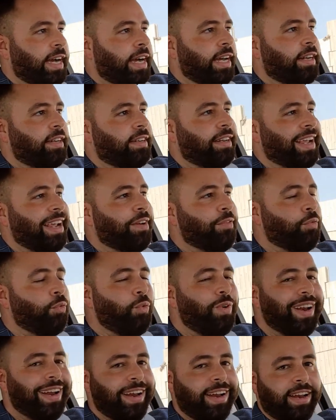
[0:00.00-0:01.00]
and
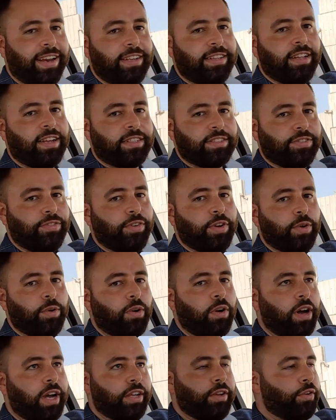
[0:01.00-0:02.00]
it really does
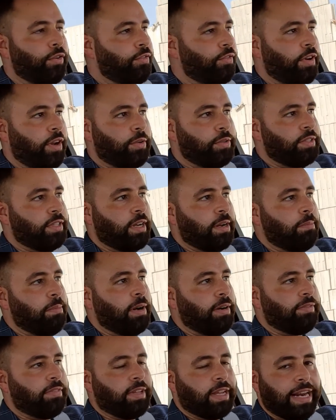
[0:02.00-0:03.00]
feel like you're floating
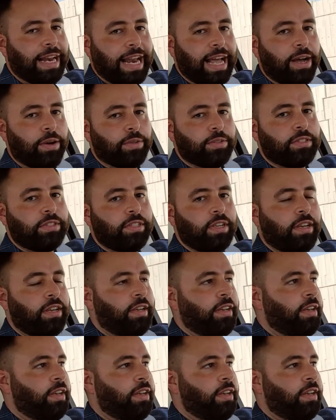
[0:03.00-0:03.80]
above the clouds.